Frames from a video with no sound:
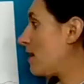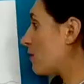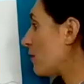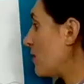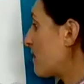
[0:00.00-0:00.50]

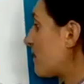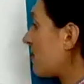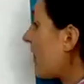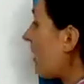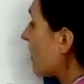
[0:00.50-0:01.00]
So let's
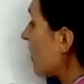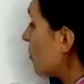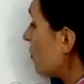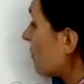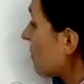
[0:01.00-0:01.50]
see. It
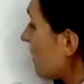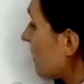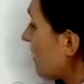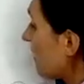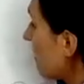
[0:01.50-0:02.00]
looks like
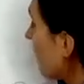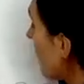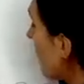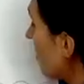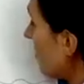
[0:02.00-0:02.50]
this. Here I
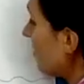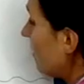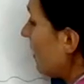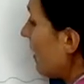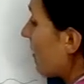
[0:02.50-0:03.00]
go.
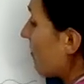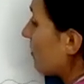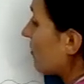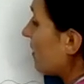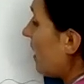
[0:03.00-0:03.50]
I'm going
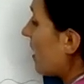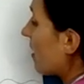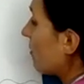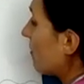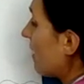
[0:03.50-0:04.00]
to start
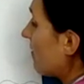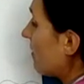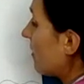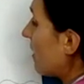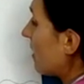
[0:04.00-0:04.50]
on the
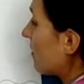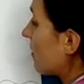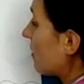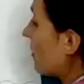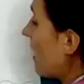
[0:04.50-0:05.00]
wavy line. I'm going
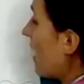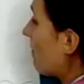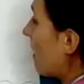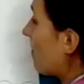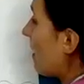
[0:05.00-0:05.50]
to go
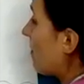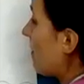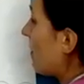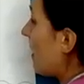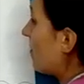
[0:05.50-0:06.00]
up, up, up,
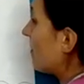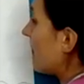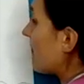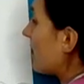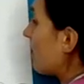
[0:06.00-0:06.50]
up, up,
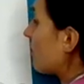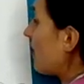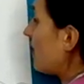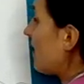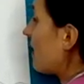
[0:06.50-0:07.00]
like an
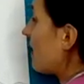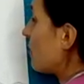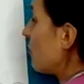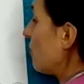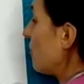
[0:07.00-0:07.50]
upside down
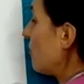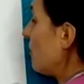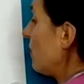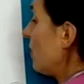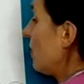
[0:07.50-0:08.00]
U,
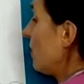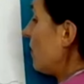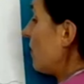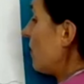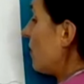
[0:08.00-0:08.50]

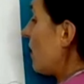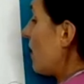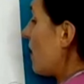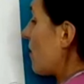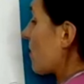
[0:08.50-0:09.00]

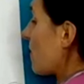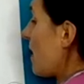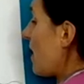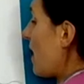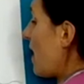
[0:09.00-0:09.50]

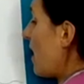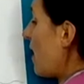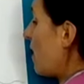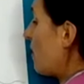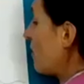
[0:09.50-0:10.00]

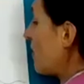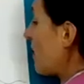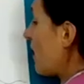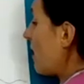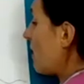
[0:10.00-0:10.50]
around
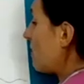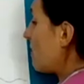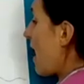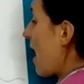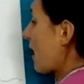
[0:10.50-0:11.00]
and
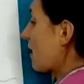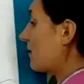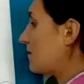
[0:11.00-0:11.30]
back.